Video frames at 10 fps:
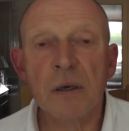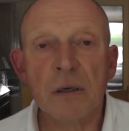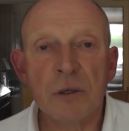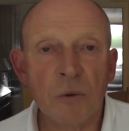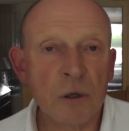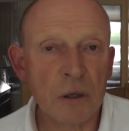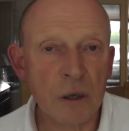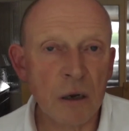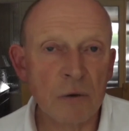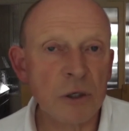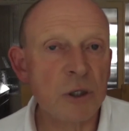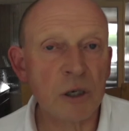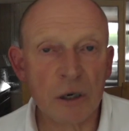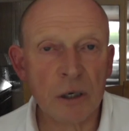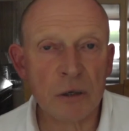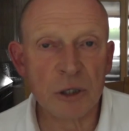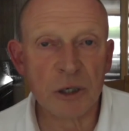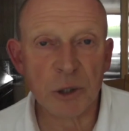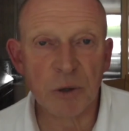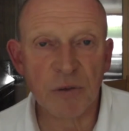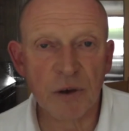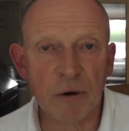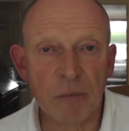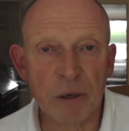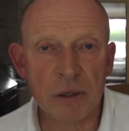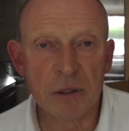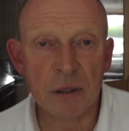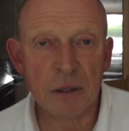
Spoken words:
to what are known as psychosensory therapies.